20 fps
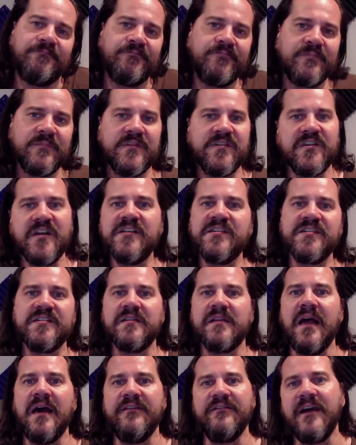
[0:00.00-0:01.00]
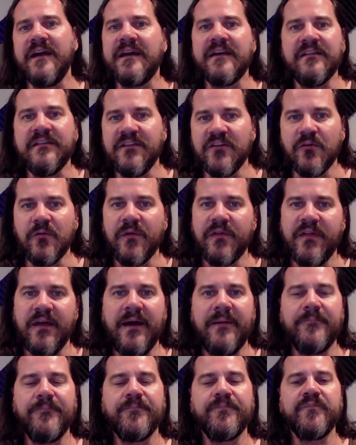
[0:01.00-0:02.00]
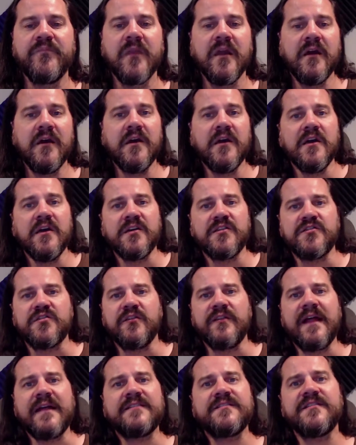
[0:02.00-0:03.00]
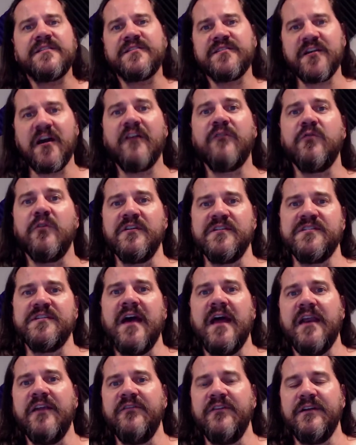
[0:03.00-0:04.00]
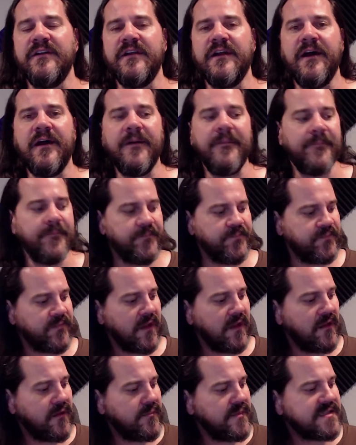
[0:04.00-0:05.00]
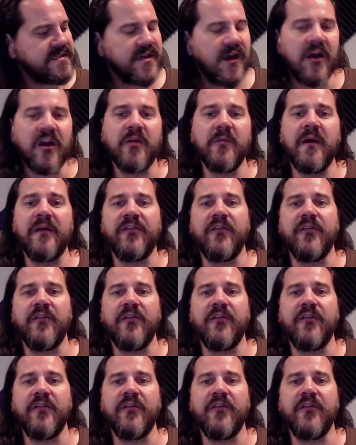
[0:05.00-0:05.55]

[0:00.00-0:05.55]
such is life. I can deal with that. So that's the software side of it. Let me talk about the